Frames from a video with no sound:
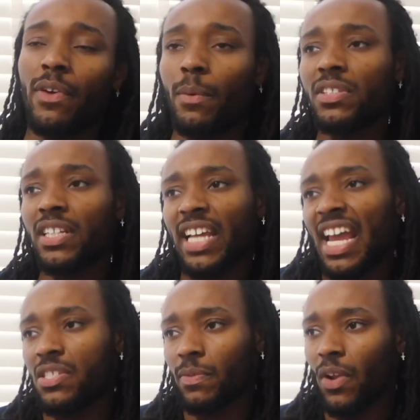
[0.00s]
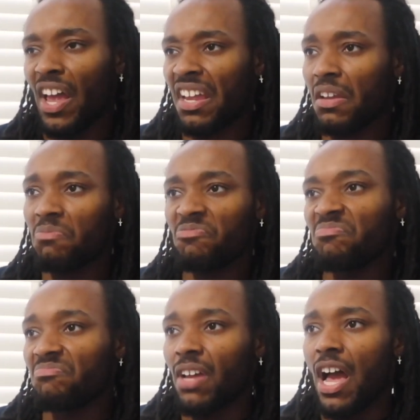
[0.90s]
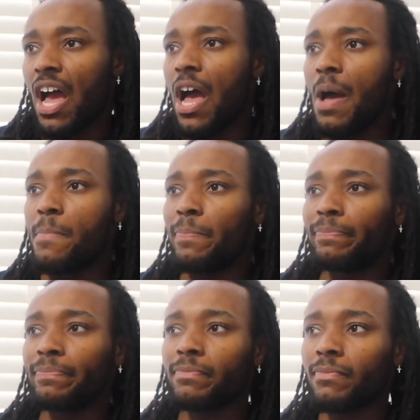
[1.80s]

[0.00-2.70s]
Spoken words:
It wasn't a case of like, oh,